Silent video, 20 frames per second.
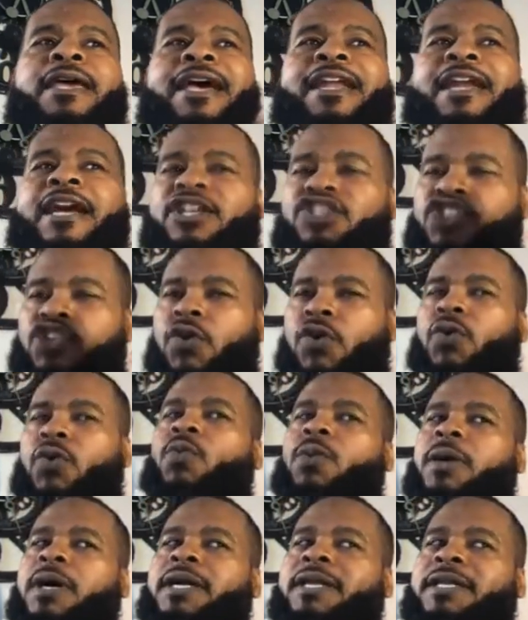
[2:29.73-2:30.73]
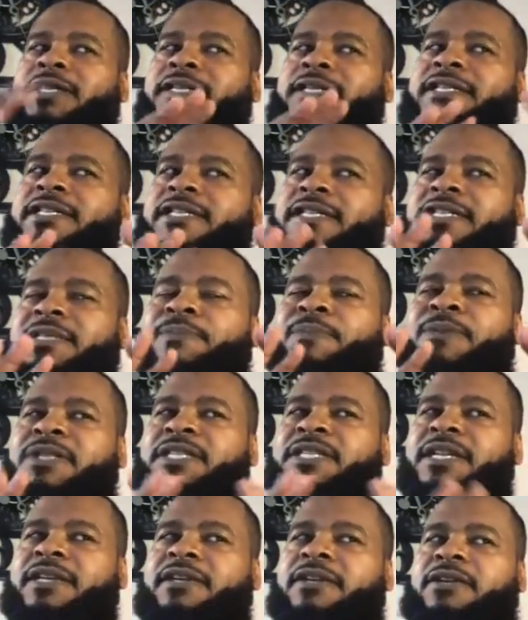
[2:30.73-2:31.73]
And I don't want this
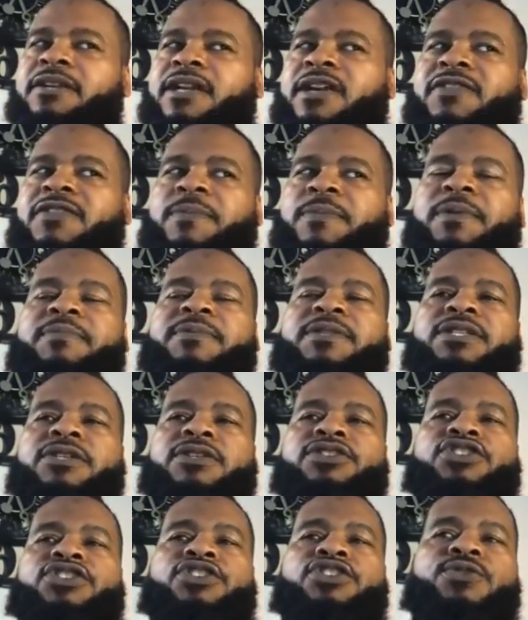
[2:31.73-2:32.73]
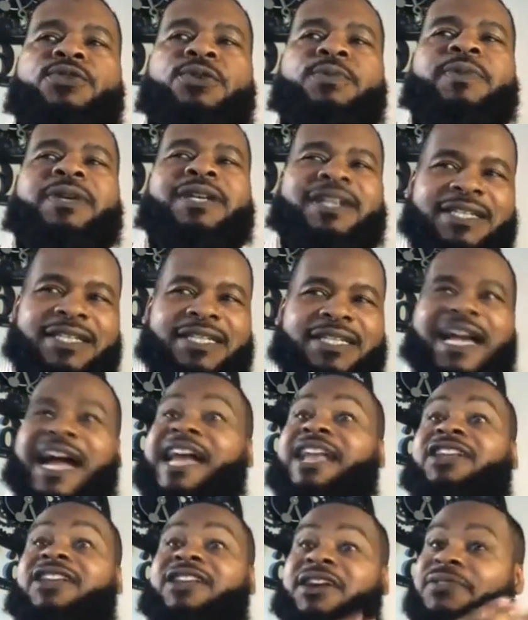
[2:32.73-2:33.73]
particular life to be misconstrued because
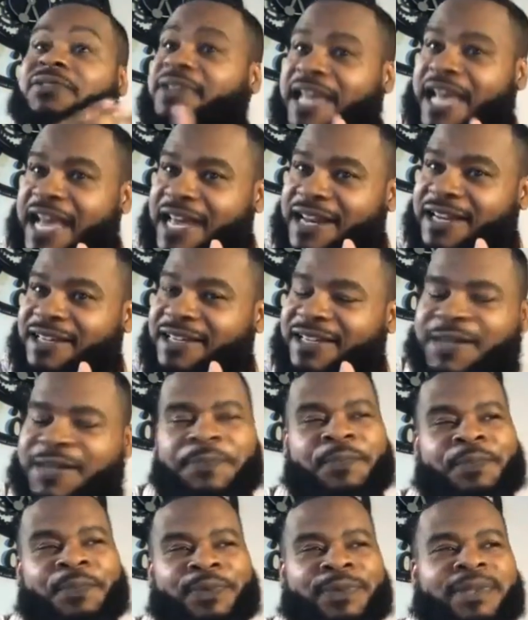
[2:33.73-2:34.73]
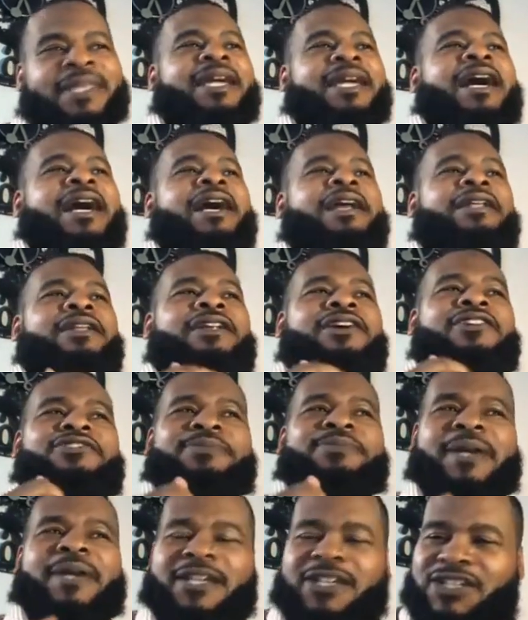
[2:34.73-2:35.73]
I love Canada. I
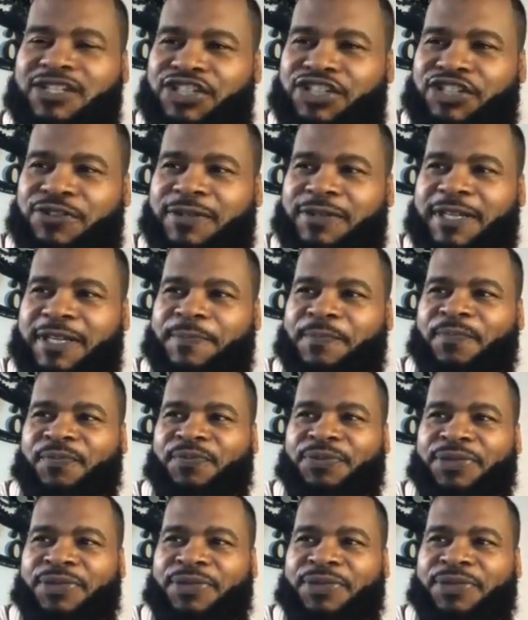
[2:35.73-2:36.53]
love my country.